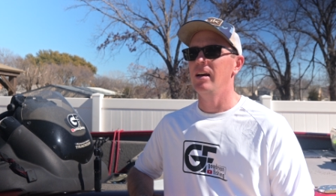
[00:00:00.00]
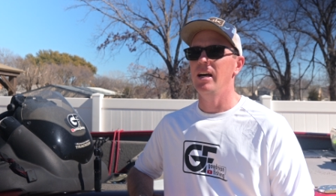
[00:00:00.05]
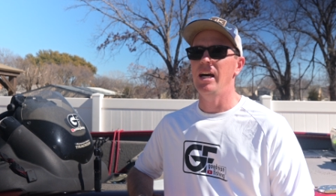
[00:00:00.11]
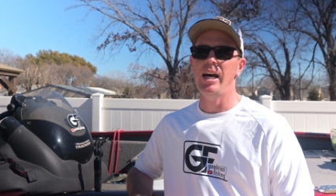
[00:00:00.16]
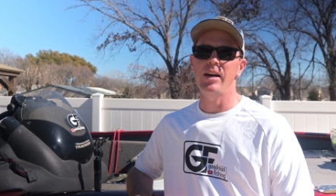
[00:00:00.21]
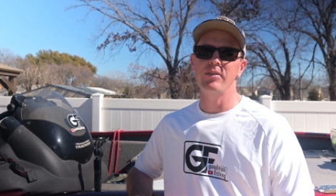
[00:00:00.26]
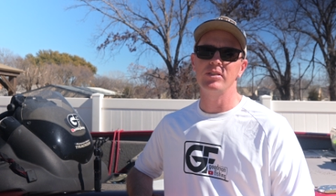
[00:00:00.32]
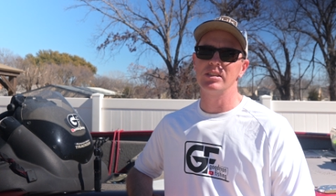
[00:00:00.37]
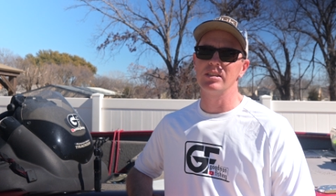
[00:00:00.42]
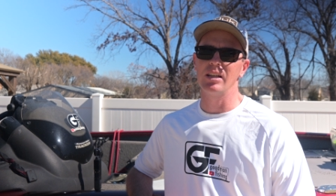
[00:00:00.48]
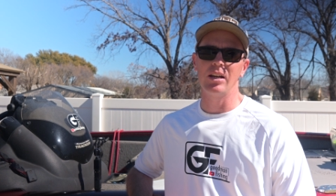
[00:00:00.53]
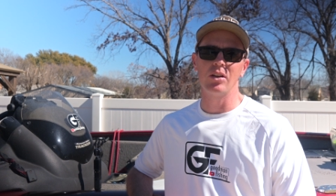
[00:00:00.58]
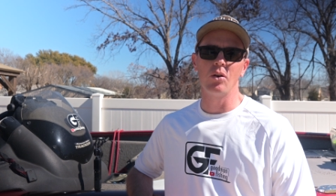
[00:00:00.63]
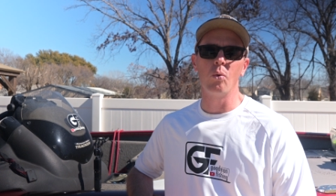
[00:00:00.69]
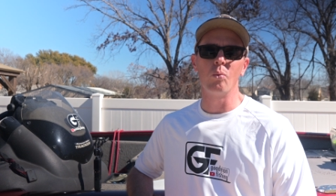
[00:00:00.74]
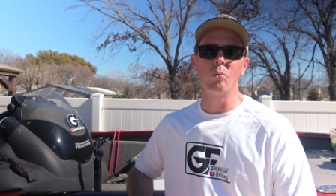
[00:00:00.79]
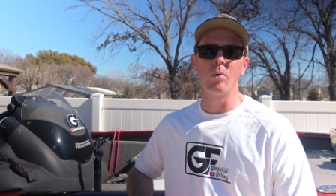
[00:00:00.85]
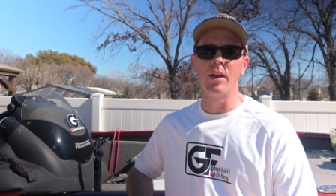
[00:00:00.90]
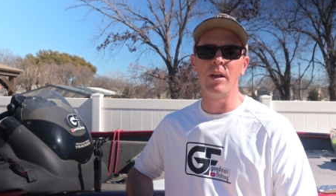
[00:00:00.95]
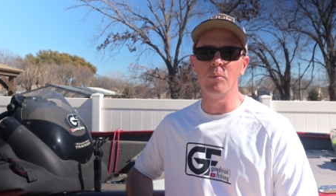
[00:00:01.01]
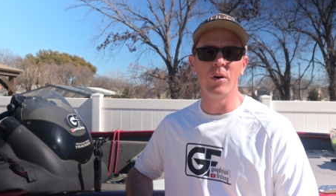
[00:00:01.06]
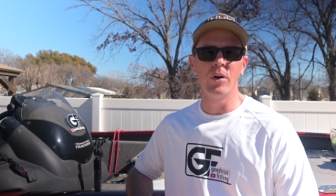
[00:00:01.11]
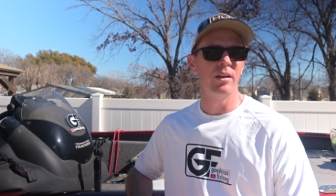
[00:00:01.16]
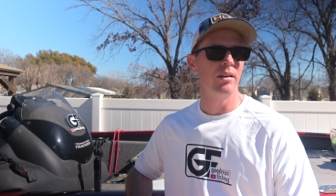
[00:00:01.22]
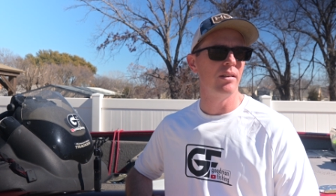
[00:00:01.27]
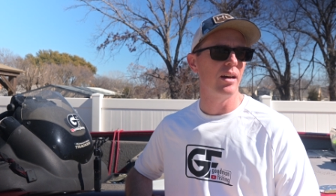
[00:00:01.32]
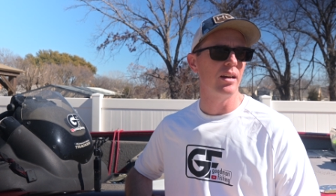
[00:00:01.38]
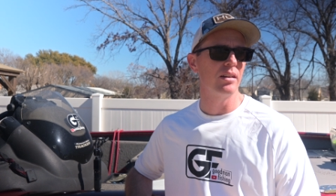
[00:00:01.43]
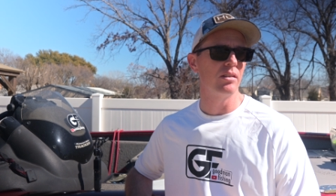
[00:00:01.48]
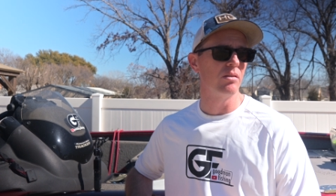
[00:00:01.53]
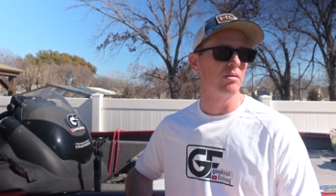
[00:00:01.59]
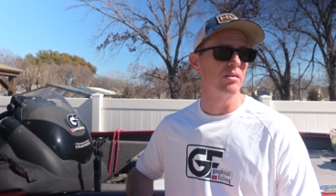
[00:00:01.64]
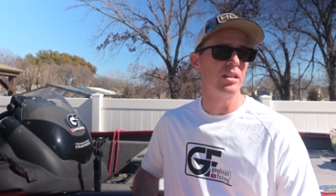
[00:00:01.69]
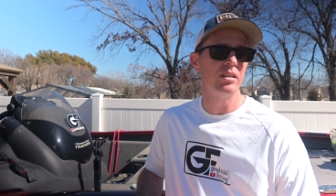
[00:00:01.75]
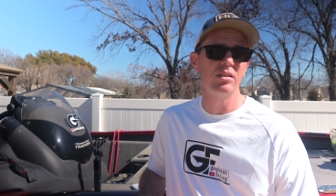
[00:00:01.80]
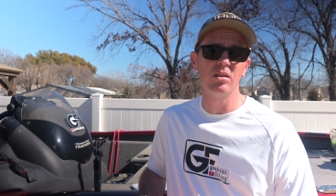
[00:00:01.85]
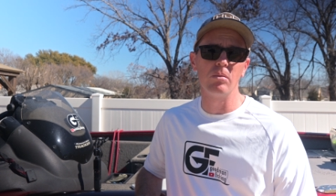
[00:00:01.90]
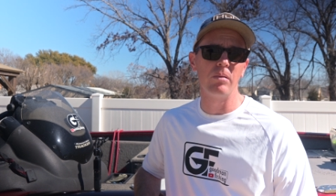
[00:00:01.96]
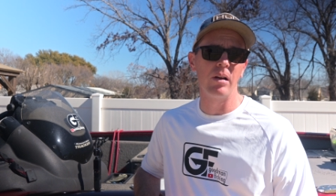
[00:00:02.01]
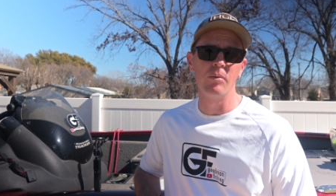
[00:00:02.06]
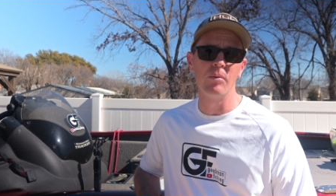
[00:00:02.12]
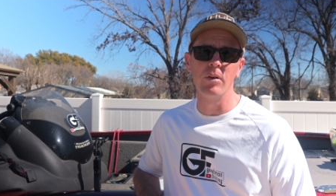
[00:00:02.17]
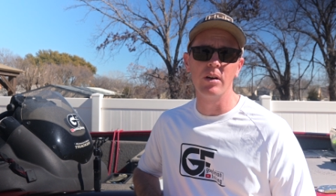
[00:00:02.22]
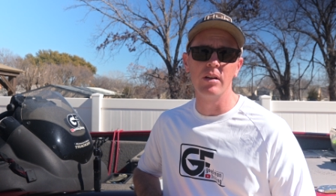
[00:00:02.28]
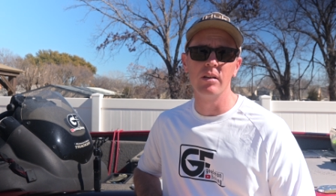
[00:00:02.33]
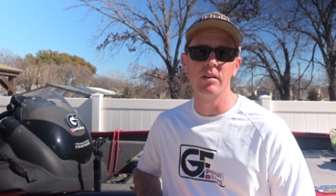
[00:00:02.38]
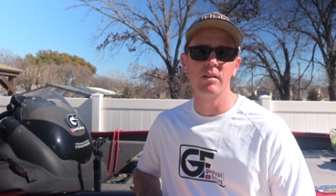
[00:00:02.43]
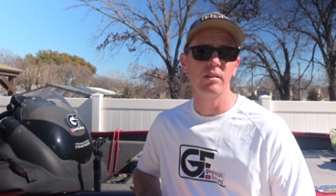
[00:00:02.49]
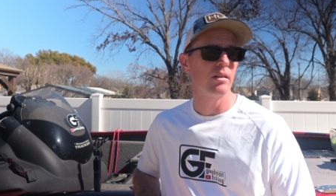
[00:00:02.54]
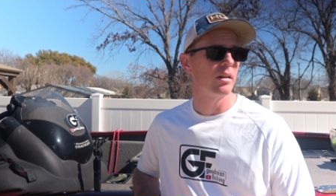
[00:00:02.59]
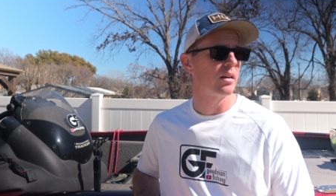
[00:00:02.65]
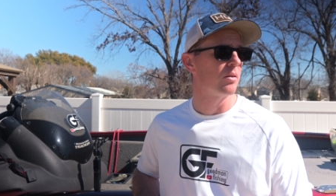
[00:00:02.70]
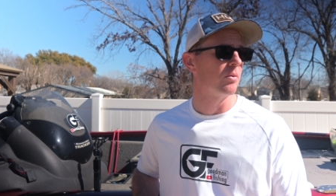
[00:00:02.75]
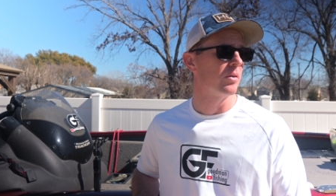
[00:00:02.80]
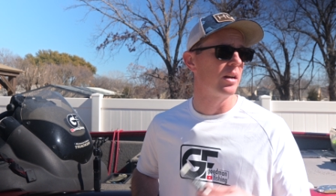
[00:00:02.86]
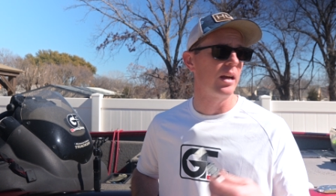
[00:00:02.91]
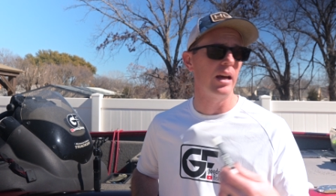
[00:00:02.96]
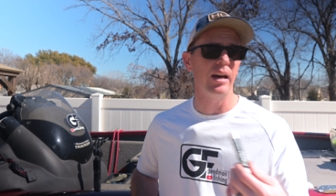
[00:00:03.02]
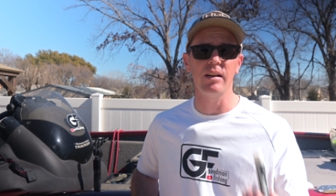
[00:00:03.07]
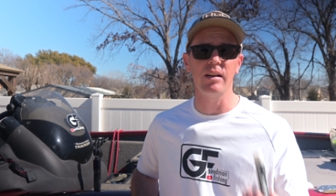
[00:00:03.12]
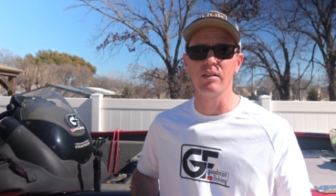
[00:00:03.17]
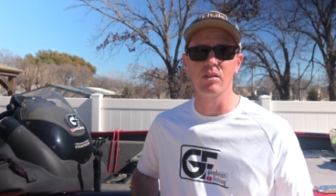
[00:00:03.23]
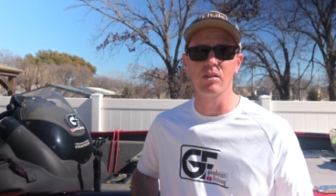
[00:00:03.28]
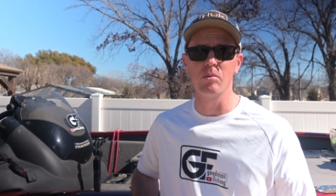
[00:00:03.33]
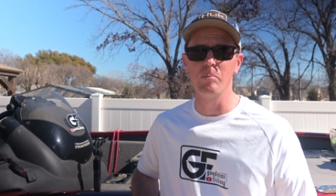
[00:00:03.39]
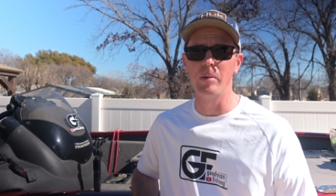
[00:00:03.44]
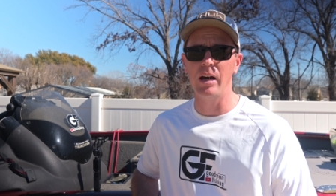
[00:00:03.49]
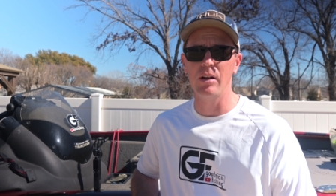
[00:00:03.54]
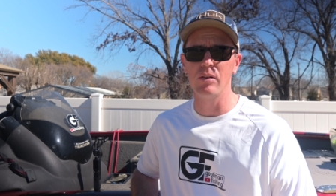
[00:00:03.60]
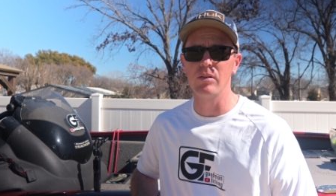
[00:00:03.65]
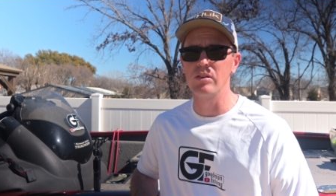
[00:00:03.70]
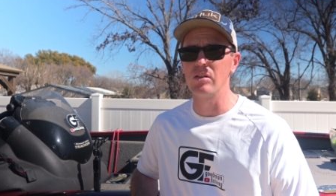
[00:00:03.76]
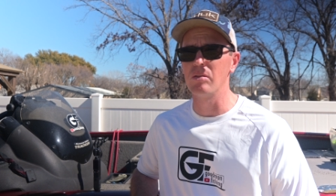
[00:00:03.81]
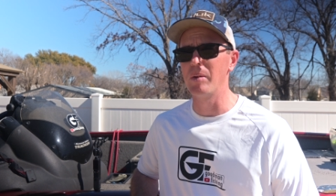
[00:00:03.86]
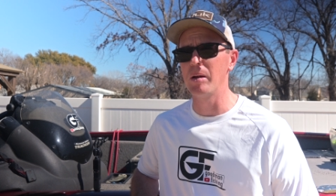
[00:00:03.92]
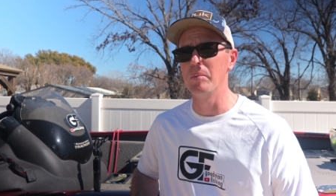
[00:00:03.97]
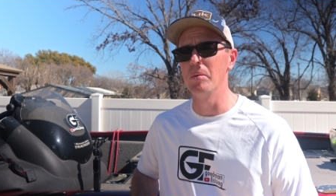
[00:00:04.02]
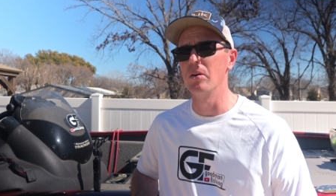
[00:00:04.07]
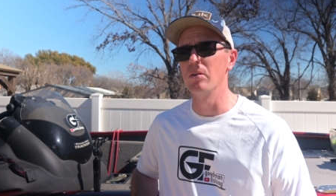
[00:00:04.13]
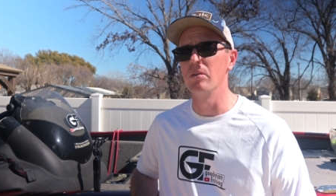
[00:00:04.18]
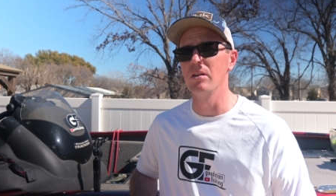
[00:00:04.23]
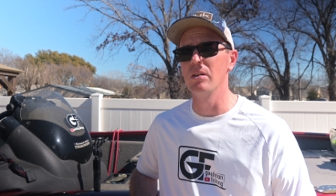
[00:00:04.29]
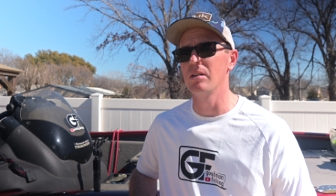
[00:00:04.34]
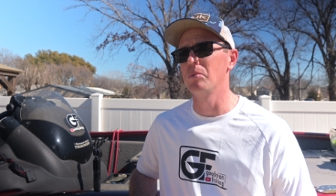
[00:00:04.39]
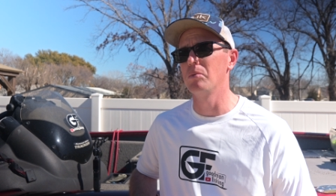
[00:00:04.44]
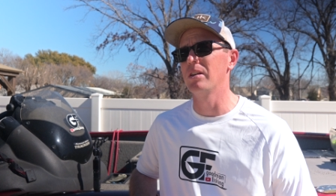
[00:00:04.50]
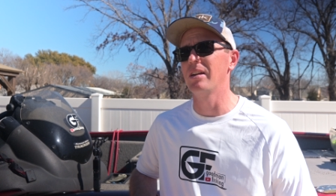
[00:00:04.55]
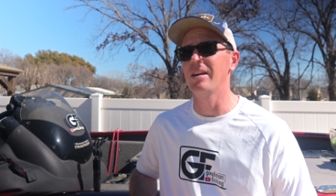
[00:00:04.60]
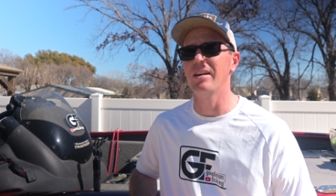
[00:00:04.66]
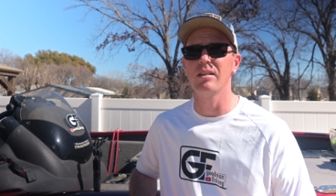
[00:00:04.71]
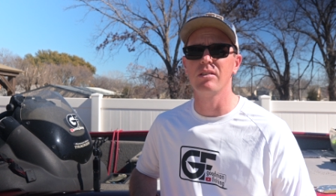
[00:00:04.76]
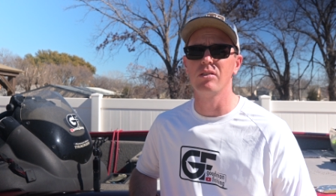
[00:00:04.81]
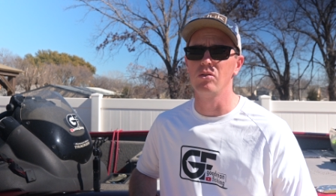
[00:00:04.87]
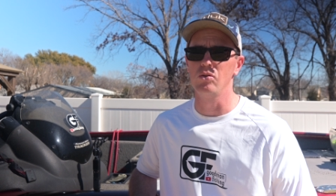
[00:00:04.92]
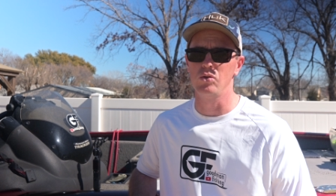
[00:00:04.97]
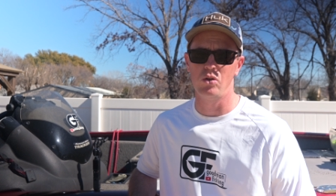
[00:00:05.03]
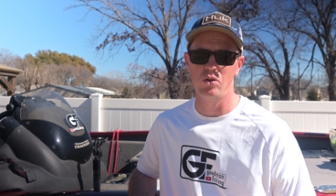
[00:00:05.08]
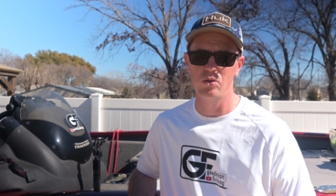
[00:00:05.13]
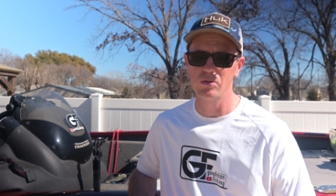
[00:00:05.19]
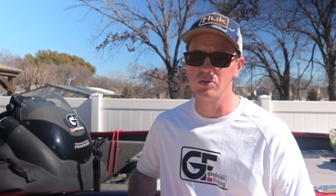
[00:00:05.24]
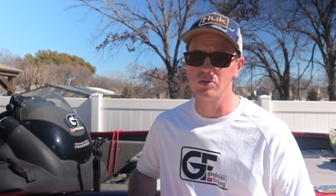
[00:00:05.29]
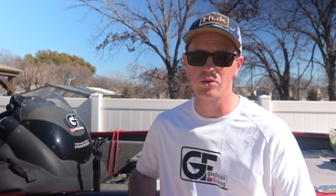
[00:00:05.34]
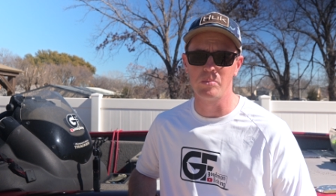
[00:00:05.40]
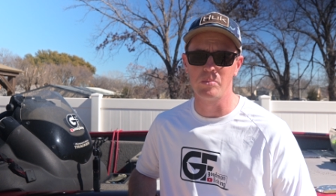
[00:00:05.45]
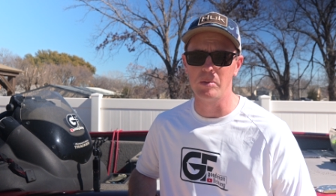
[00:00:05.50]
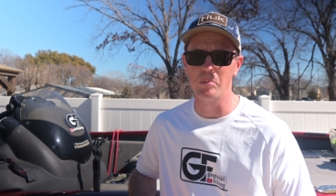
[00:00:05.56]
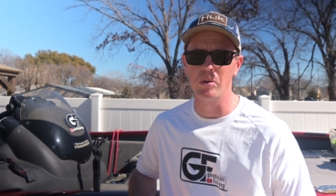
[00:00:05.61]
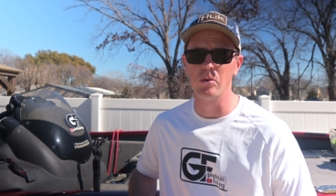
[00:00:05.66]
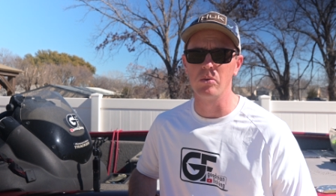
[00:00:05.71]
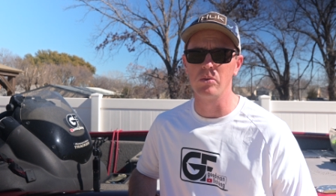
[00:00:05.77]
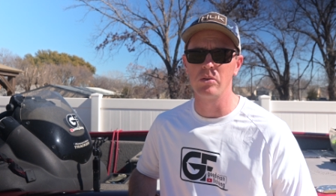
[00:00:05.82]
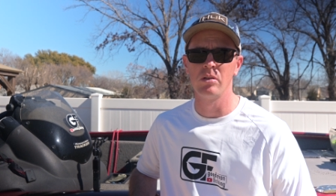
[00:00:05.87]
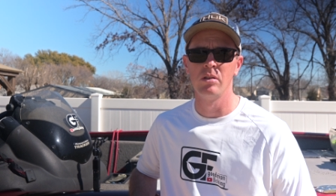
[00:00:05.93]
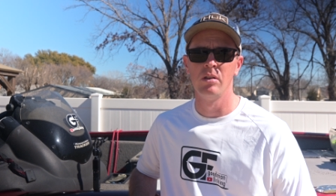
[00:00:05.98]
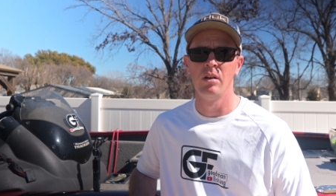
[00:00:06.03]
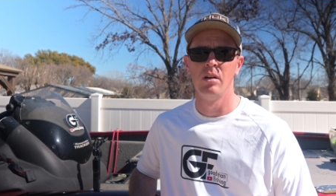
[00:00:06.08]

Obviously, I don't run one. I don't need to run one. I don't want to add another battery to my boat. I don't want to add another charger to my boat